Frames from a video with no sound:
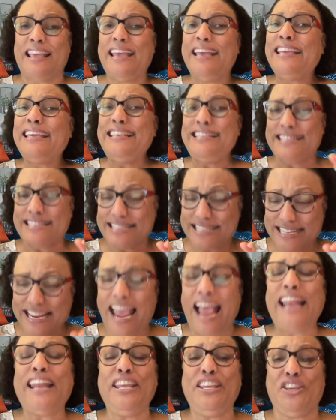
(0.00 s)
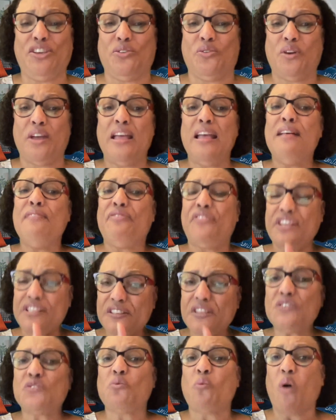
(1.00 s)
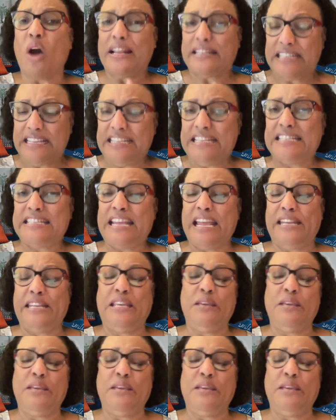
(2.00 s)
He's telling you, this is what he did.